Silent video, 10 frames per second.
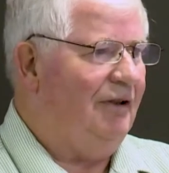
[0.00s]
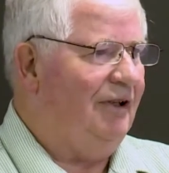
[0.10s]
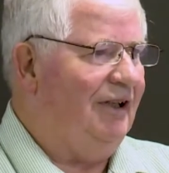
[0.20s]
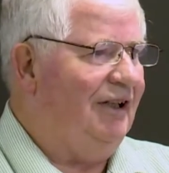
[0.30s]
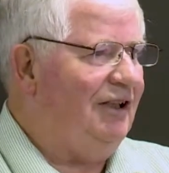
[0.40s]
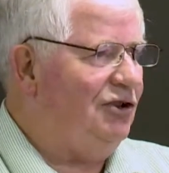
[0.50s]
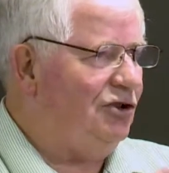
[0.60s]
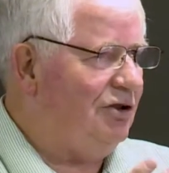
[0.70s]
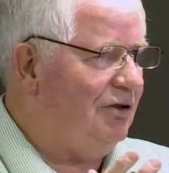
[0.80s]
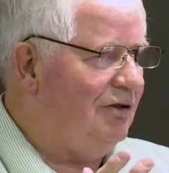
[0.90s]
in
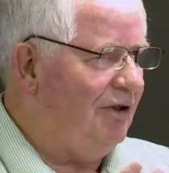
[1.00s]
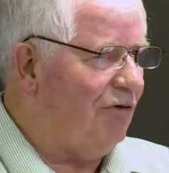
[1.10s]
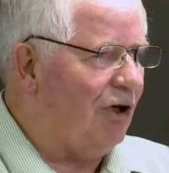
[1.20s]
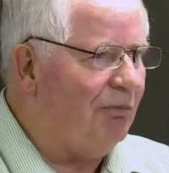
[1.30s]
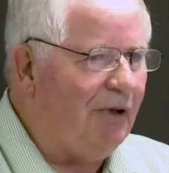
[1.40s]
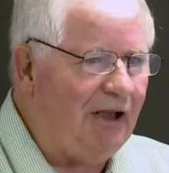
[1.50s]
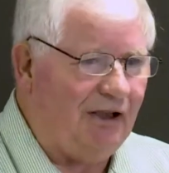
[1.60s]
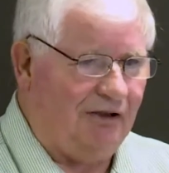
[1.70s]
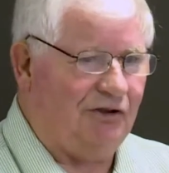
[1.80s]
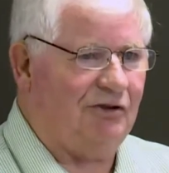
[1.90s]
each of our
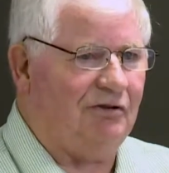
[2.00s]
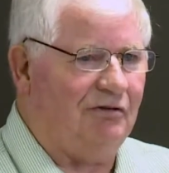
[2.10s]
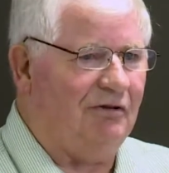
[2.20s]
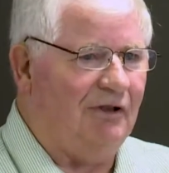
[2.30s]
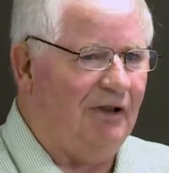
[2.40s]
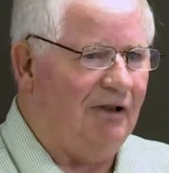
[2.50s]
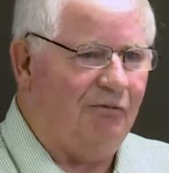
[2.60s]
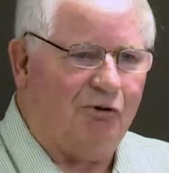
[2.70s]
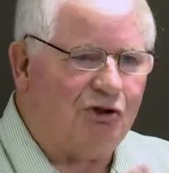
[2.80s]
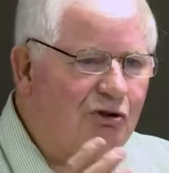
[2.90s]
meetings.
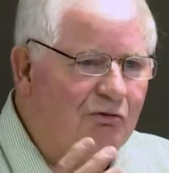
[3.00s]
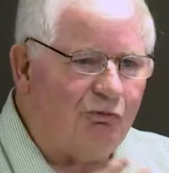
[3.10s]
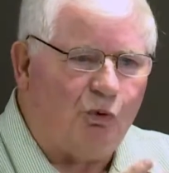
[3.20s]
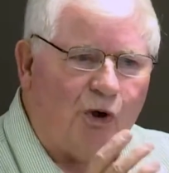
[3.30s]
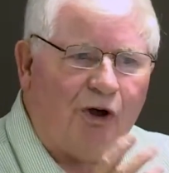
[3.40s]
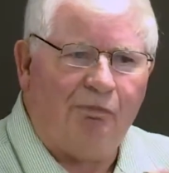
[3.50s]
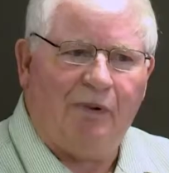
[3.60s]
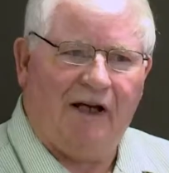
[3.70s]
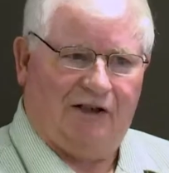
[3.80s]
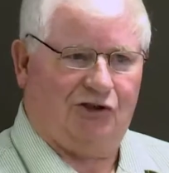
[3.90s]
We're
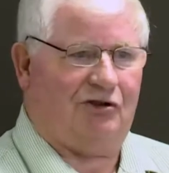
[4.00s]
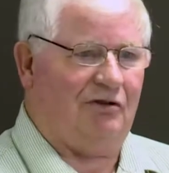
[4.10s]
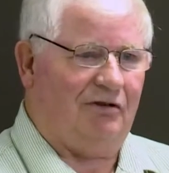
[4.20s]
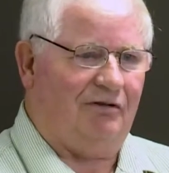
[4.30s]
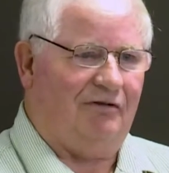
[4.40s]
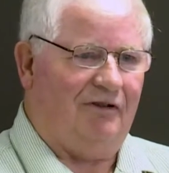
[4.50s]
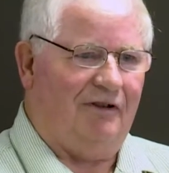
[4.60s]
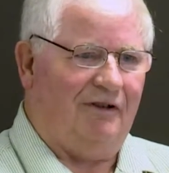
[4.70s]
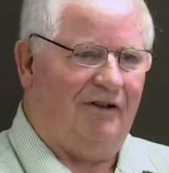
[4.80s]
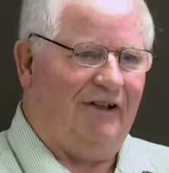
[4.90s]
word-based.
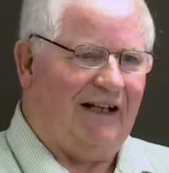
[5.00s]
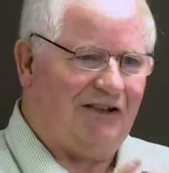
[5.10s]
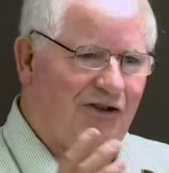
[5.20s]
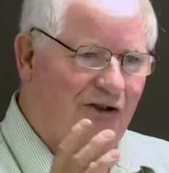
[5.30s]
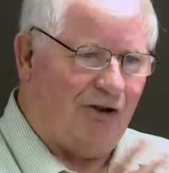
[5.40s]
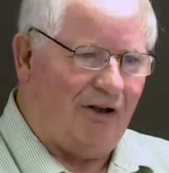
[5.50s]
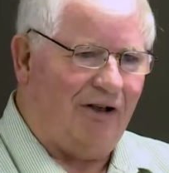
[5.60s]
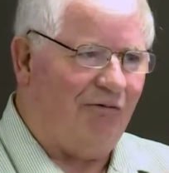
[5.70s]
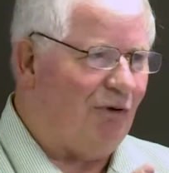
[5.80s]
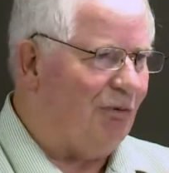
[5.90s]
That's the
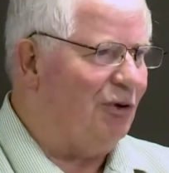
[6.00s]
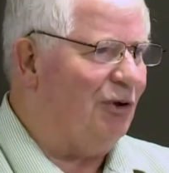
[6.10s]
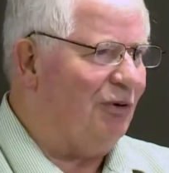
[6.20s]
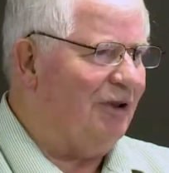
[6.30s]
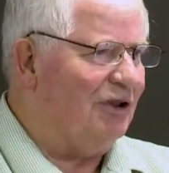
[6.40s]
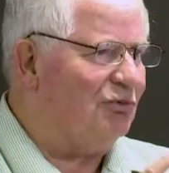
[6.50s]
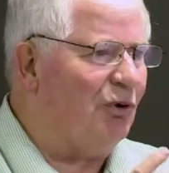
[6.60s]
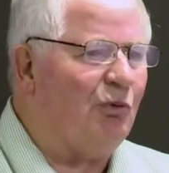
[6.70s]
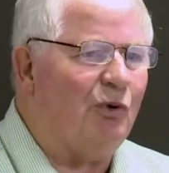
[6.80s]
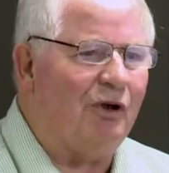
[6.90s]
heart of what we're doing, is
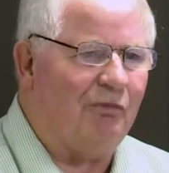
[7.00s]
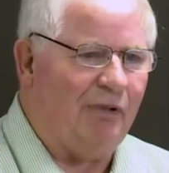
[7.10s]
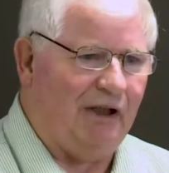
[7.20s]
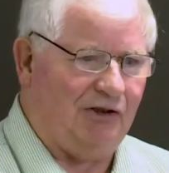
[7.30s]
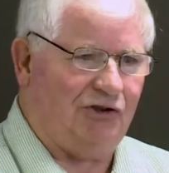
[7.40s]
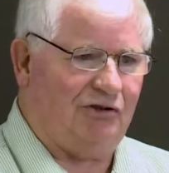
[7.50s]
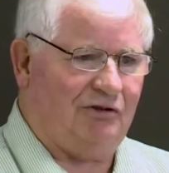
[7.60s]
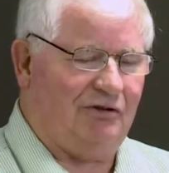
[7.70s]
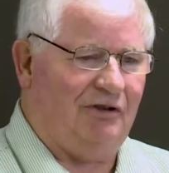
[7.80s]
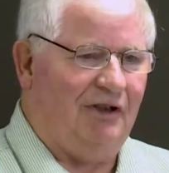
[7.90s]
we're
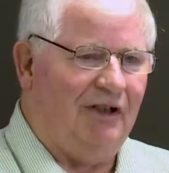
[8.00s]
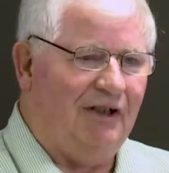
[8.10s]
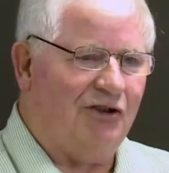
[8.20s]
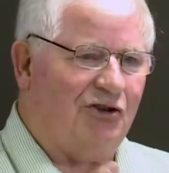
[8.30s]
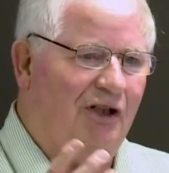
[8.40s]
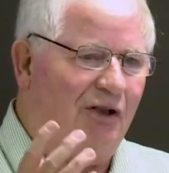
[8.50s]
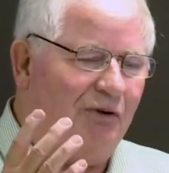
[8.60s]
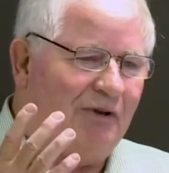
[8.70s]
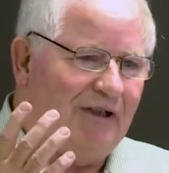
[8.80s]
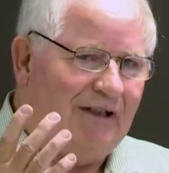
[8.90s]
word-based.
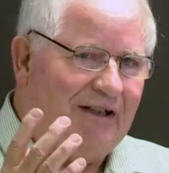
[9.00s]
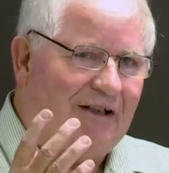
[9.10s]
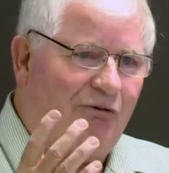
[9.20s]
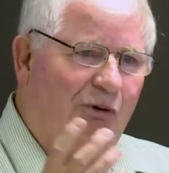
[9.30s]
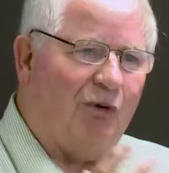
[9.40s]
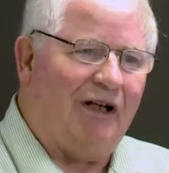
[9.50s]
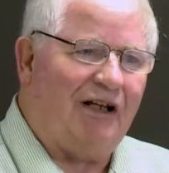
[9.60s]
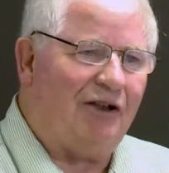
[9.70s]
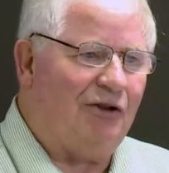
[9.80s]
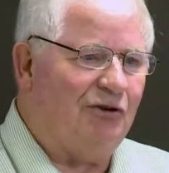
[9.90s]
So we want to
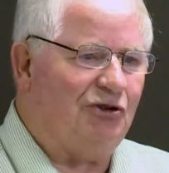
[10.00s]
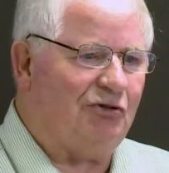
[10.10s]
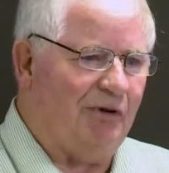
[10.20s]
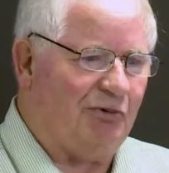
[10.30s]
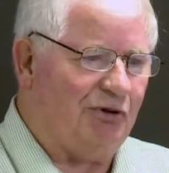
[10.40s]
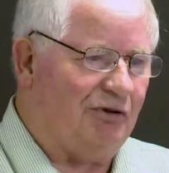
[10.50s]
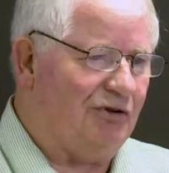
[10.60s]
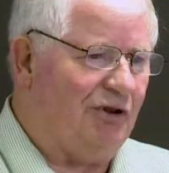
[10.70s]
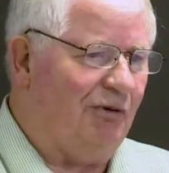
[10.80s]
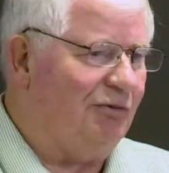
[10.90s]
include Scripture.
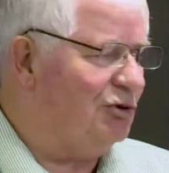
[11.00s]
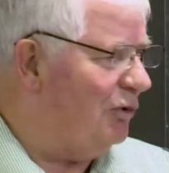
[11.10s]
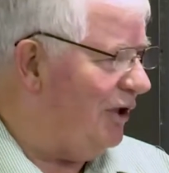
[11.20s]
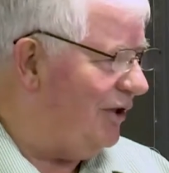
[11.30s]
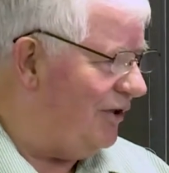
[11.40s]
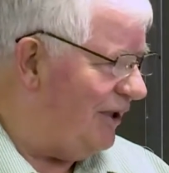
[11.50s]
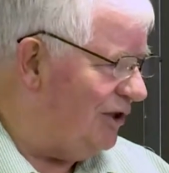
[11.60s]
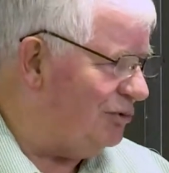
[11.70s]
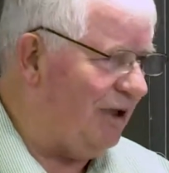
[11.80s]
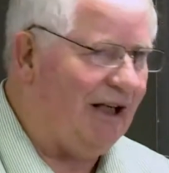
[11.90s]
So it was one of the
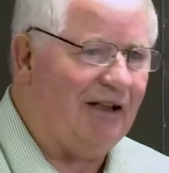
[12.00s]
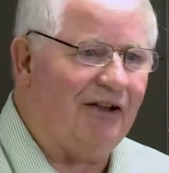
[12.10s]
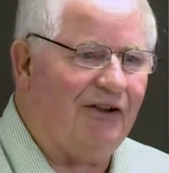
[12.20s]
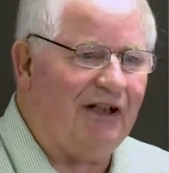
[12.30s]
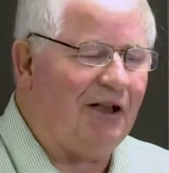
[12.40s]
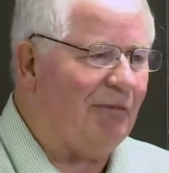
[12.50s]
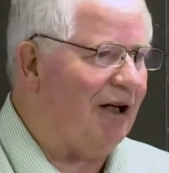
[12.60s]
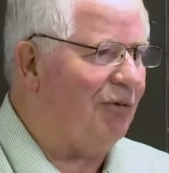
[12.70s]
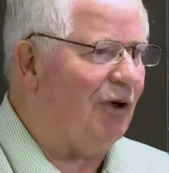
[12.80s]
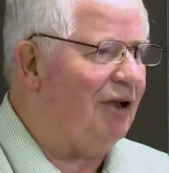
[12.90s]
things we had to think
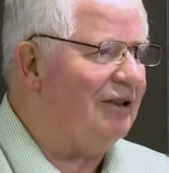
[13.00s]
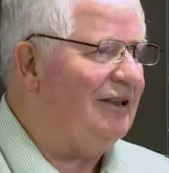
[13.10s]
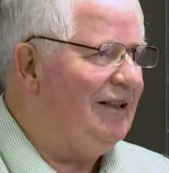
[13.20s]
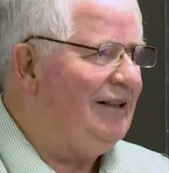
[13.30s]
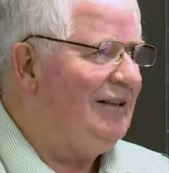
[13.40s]
about. Well,